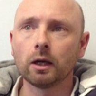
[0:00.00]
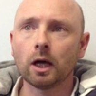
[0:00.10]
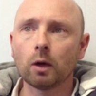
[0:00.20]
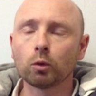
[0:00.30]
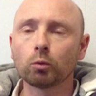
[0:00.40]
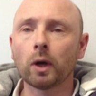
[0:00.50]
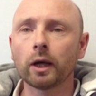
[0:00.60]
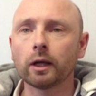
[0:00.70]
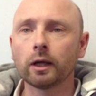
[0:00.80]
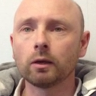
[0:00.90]
I was
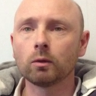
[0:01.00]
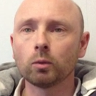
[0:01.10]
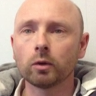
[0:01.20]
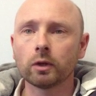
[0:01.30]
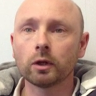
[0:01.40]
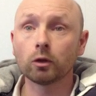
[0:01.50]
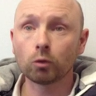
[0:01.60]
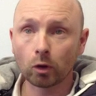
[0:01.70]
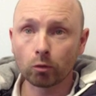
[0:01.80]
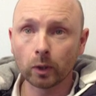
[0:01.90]
back in within the
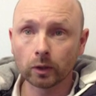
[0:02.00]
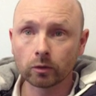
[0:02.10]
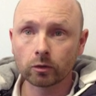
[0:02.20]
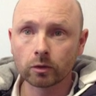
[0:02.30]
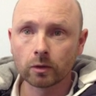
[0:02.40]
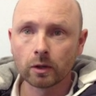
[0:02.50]
12 months